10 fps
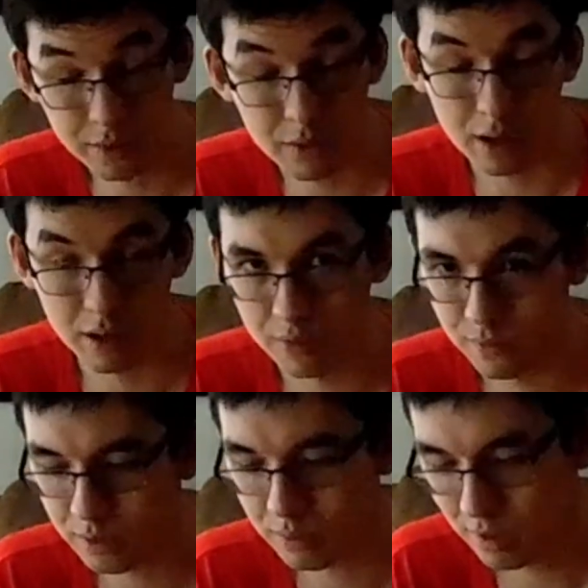Even in another
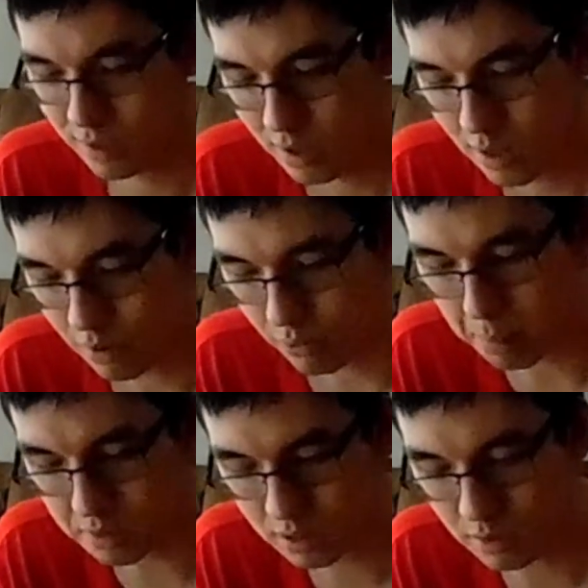video.
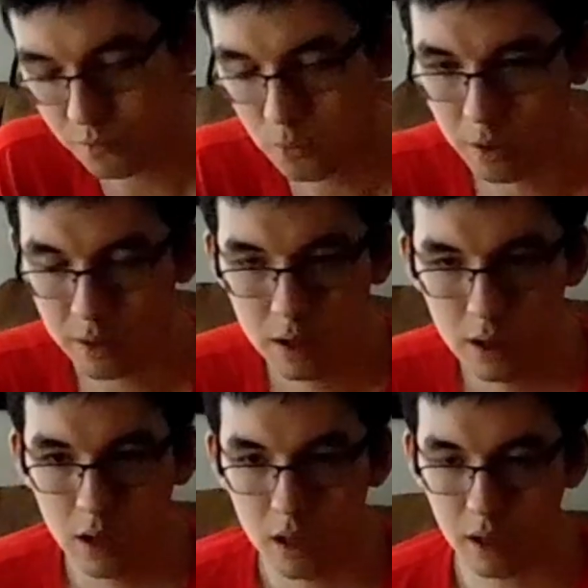Reposition 4.
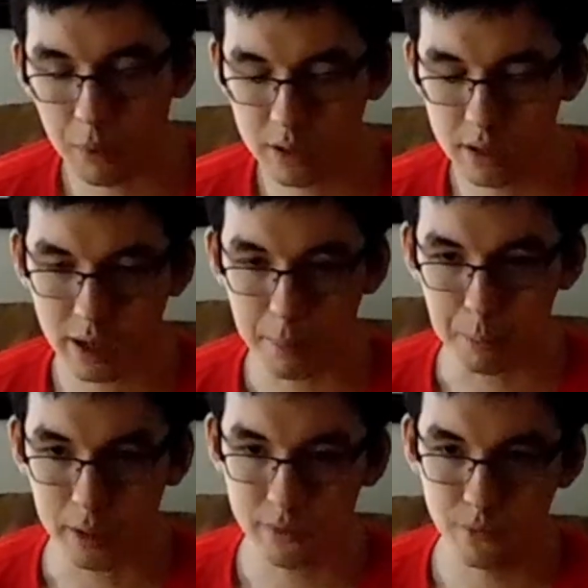I was gonna
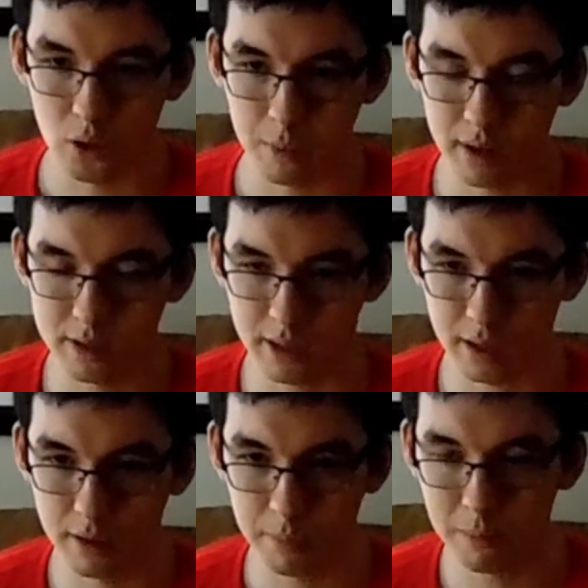say beat 4 because
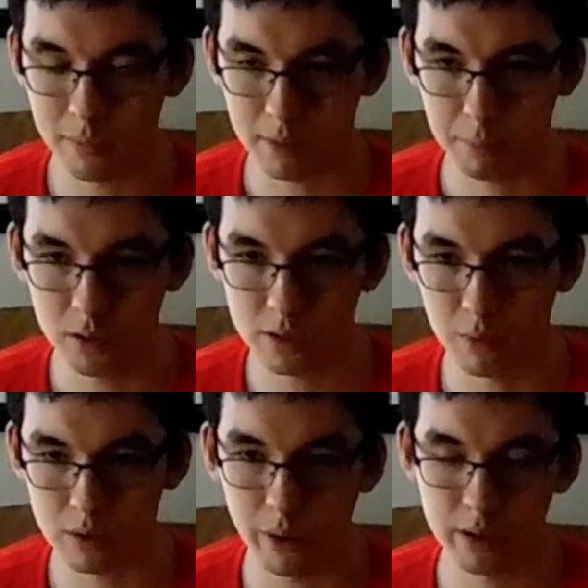like music
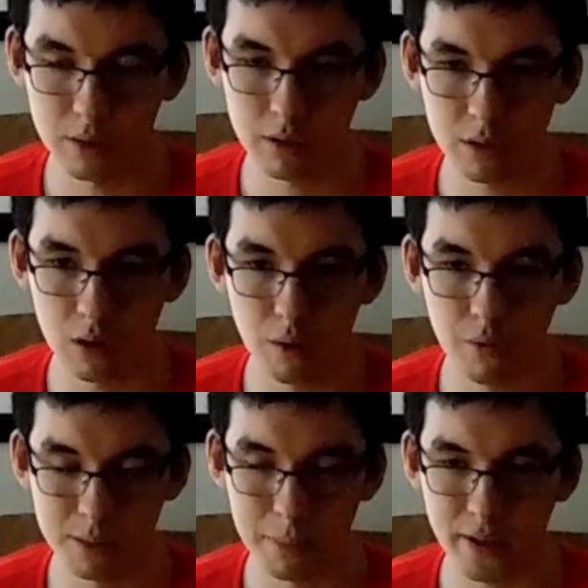was always
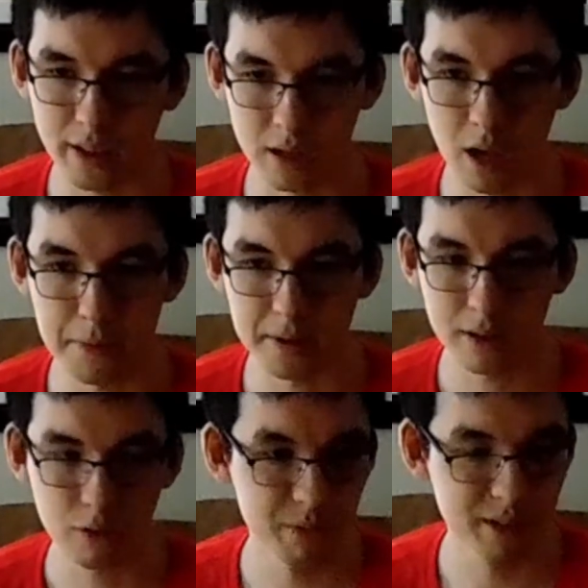oversimplified like comedy.
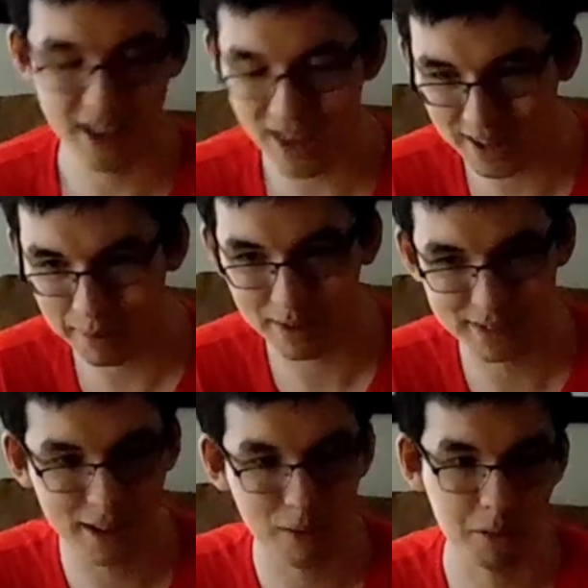Oops, I didn't even
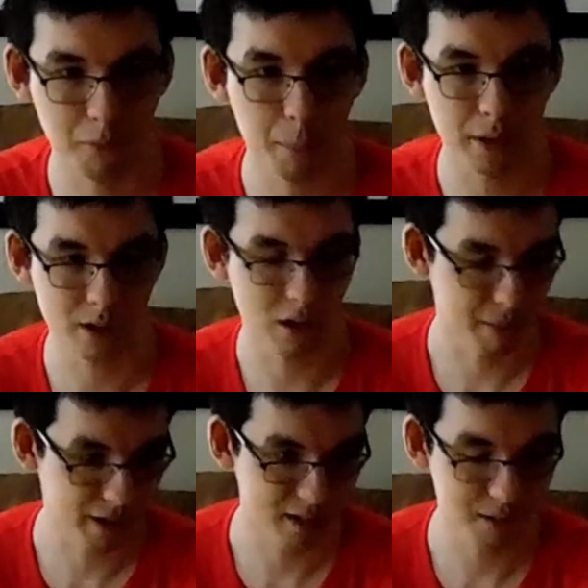say that romance. Oh
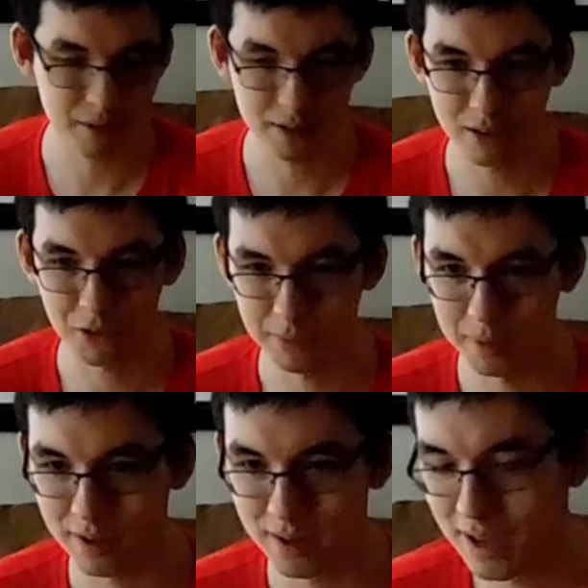my gosh, I'm going to
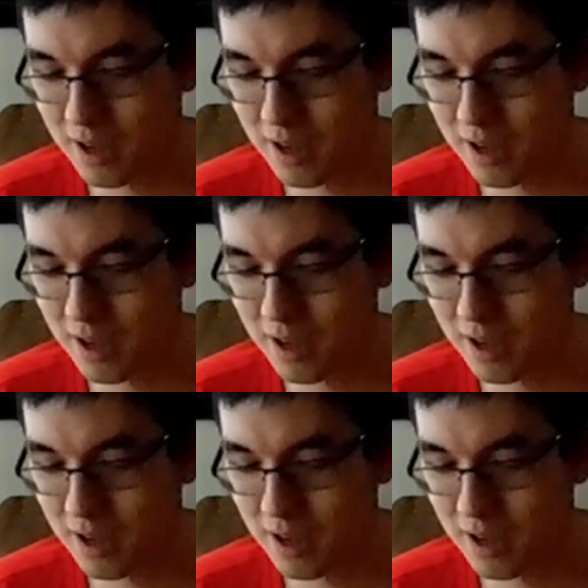get there.